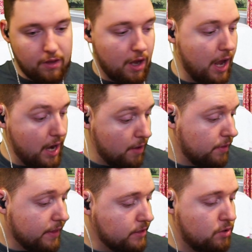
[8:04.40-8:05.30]
And I don't
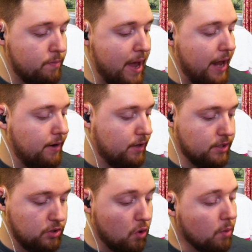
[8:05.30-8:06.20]
think that's too bad,
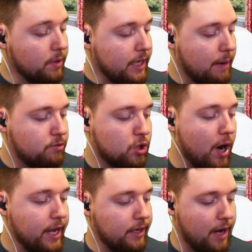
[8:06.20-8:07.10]
because normally I'm
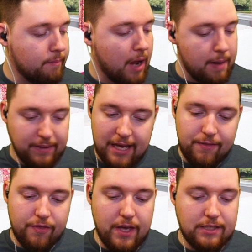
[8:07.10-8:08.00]

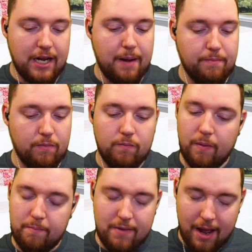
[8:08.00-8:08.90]
getting things that I'm
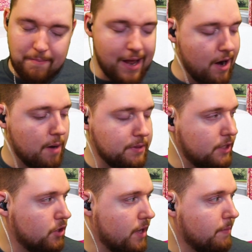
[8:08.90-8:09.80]
not 100%
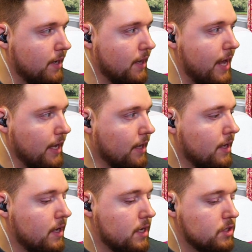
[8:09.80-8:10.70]
sure that I'm gonna like.
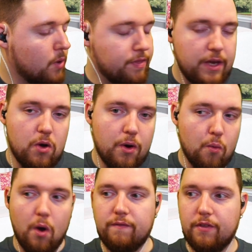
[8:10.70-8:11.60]
So I think going
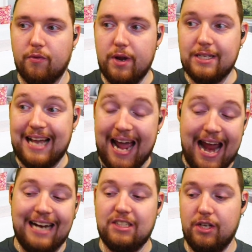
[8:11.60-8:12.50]
1 for 3 is
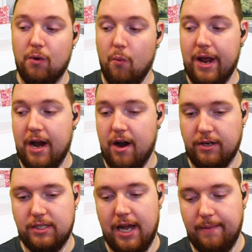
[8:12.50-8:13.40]
actually a win on our
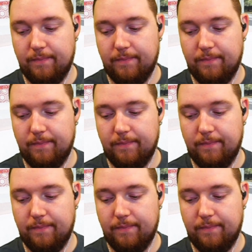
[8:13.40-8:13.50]
side.